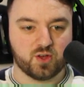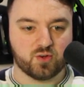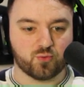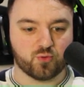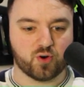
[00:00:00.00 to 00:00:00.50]

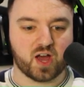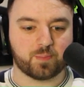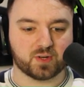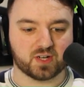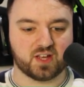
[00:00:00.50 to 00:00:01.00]

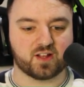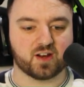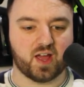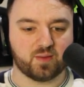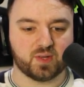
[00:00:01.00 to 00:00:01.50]
rapidly
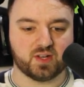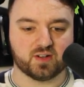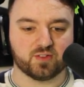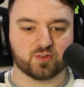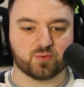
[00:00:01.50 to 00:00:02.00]
climbing
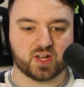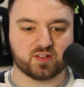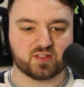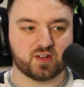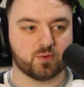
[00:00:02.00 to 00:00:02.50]
the
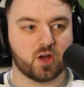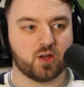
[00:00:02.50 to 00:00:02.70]
ranks here. Now,